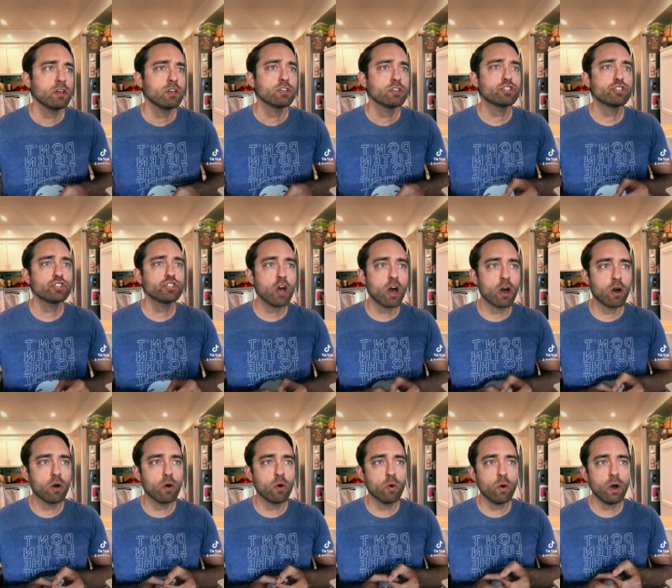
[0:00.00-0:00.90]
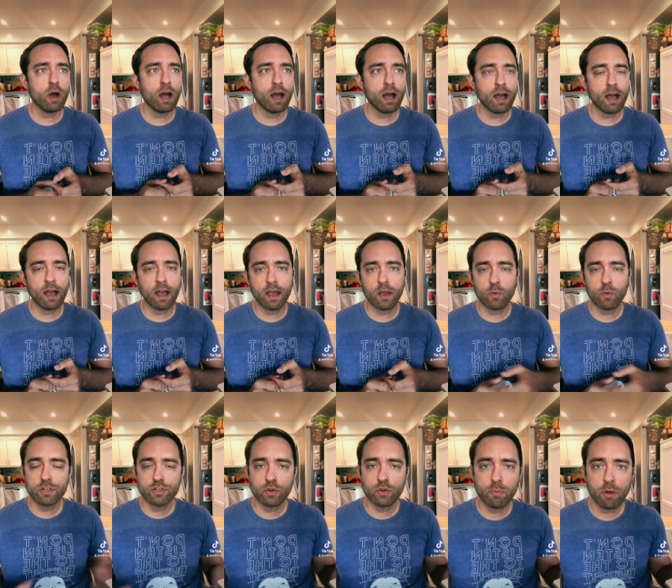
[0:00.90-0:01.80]
So I
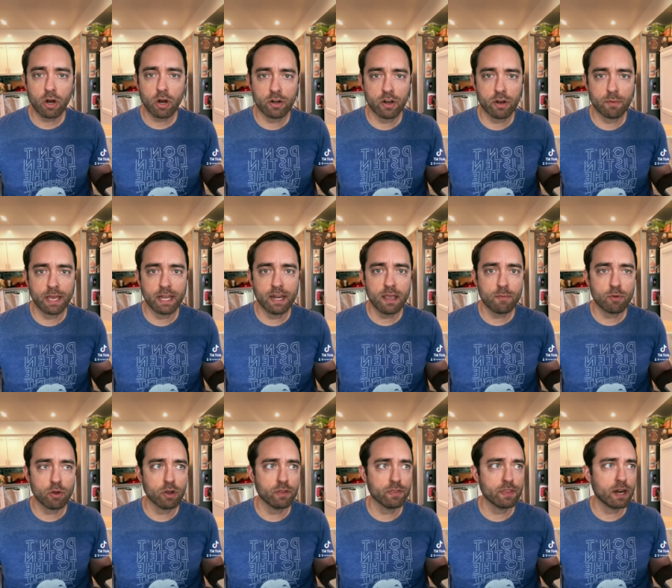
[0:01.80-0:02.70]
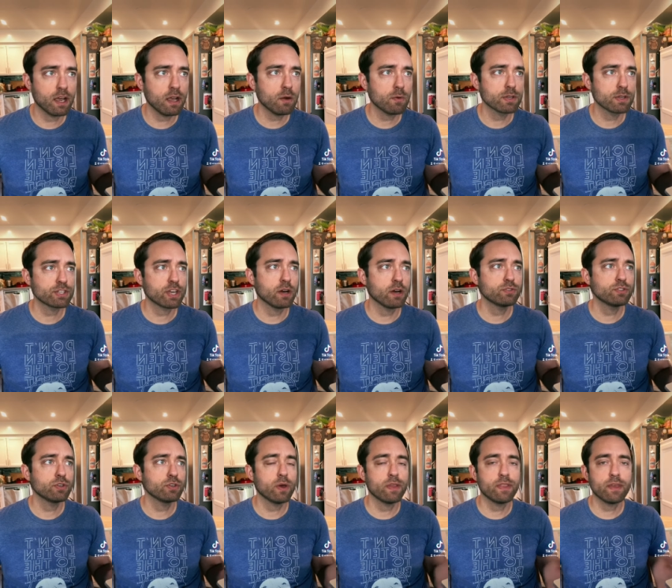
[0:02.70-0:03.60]
went to a bar near my neighborhood that I always go
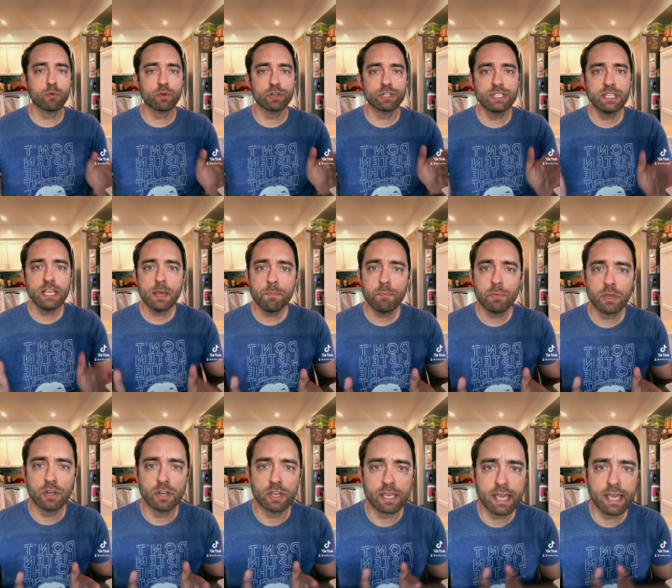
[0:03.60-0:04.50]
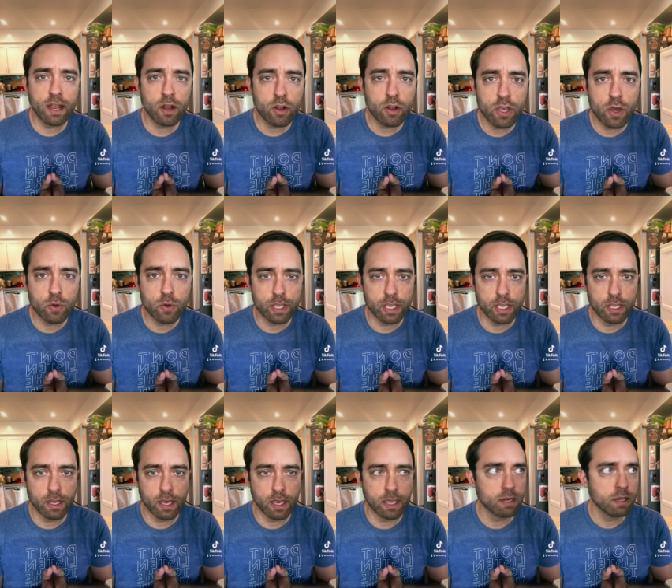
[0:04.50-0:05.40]
to, and they were deep into karaoke
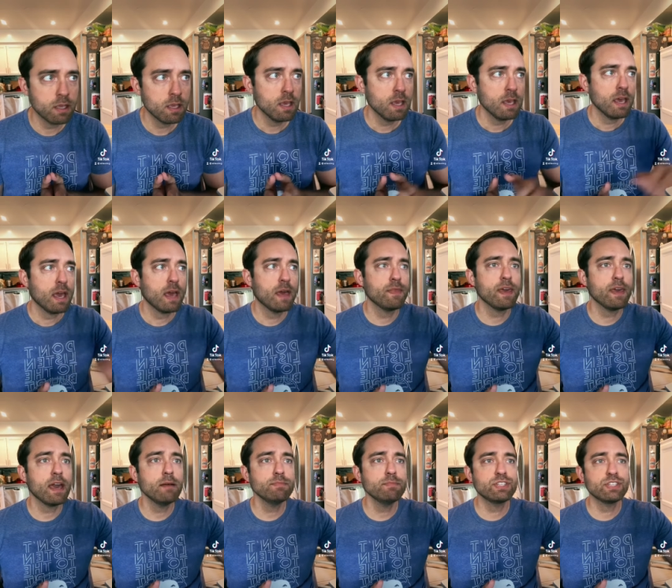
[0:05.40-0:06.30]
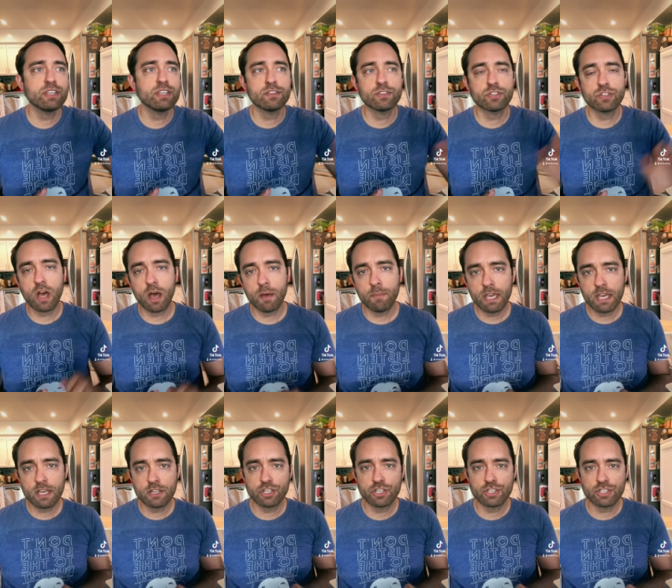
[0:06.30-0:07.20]
night. And the MC saw me
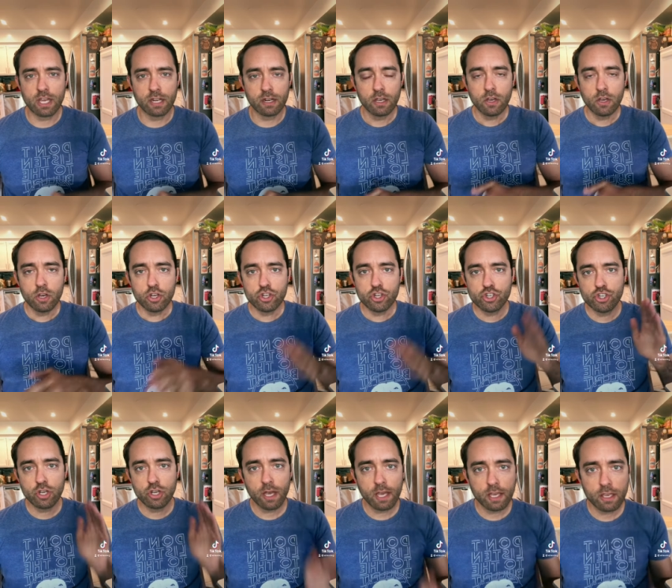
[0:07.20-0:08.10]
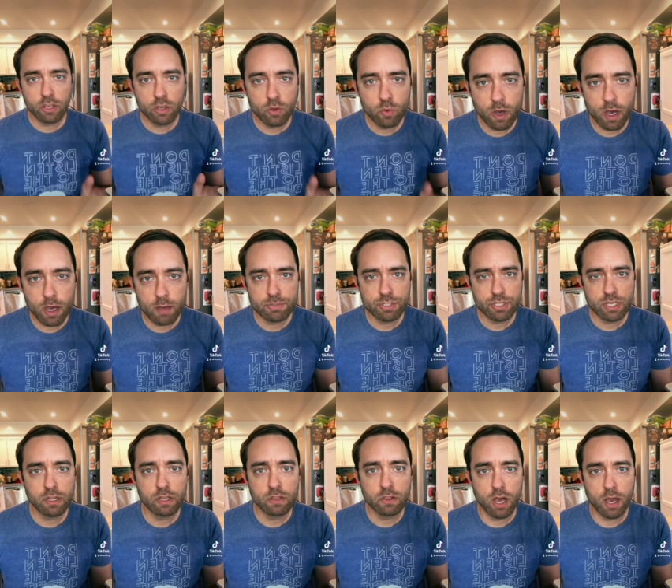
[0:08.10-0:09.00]
and she said, Should I queue up
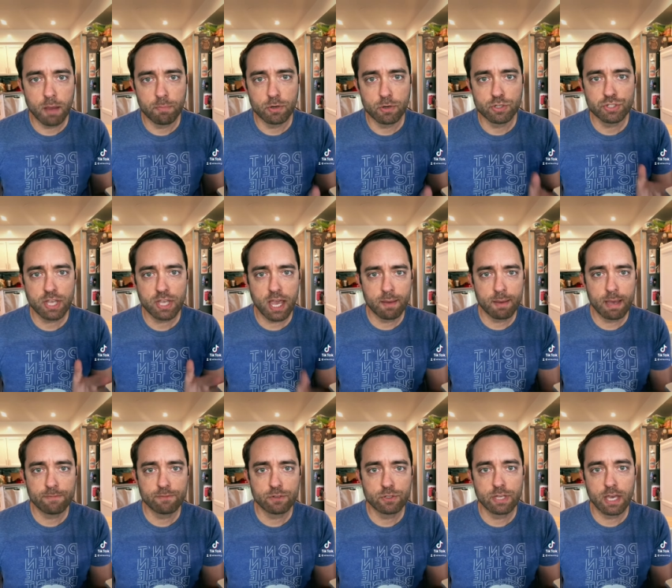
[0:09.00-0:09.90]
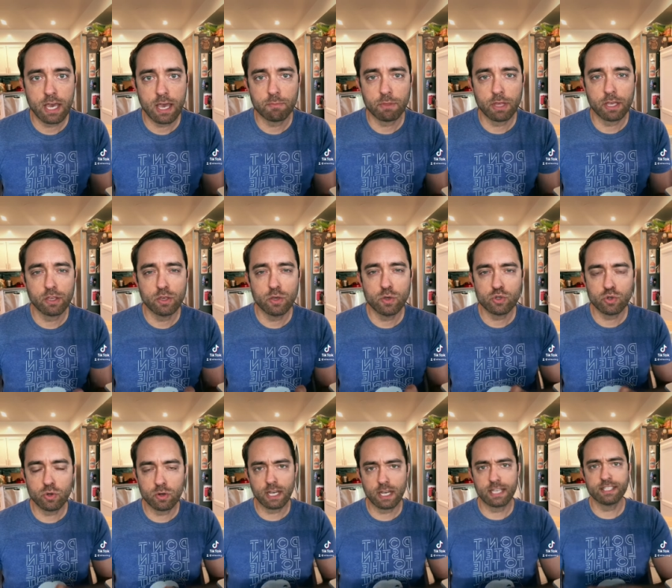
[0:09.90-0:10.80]
Cyndi Lauper's time after time like
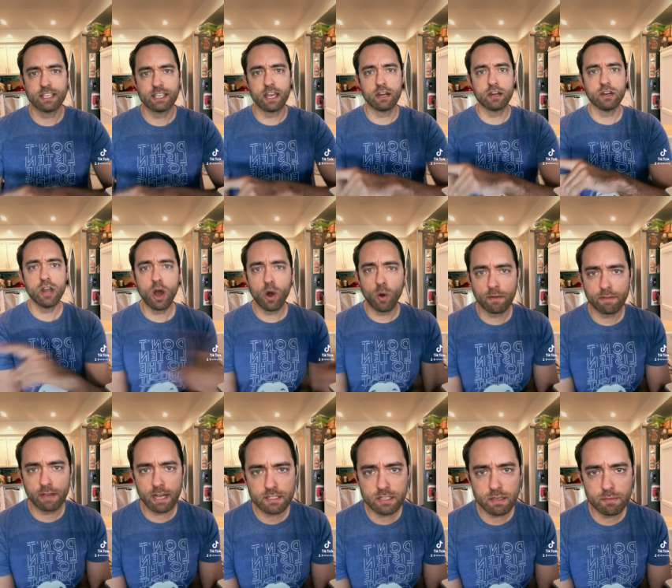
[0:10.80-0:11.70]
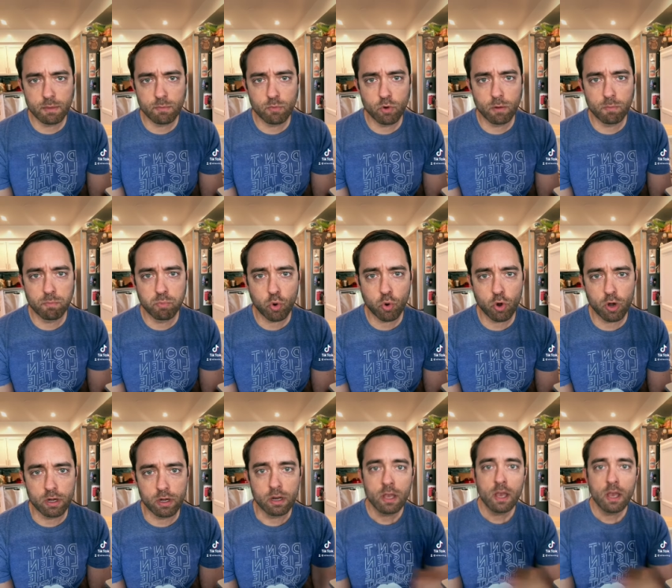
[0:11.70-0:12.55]
usual? And I said, No, I've got something more important.